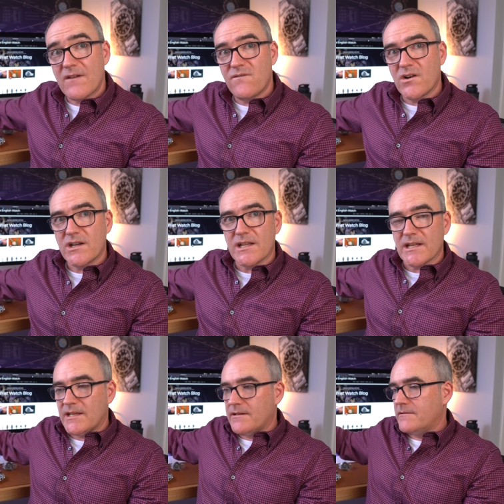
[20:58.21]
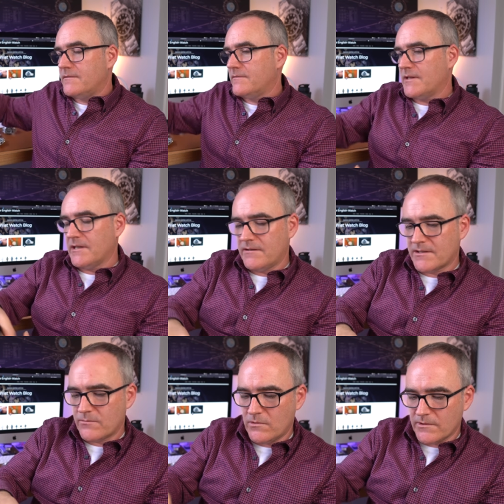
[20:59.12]
finally, the
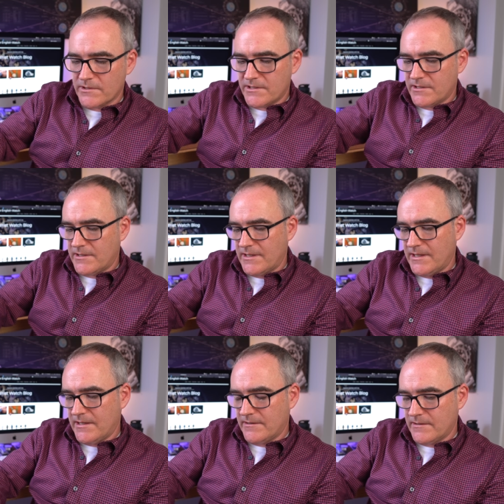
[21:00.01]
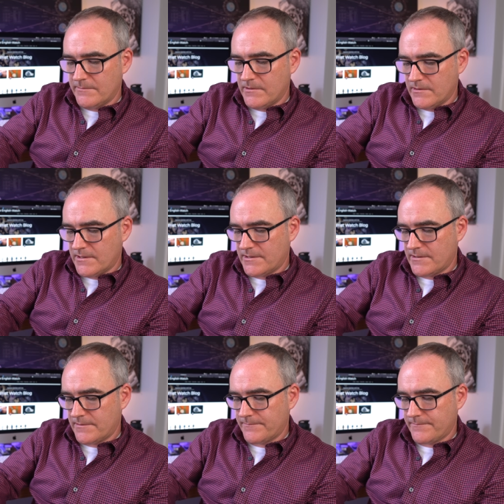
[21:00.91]
last watch in the box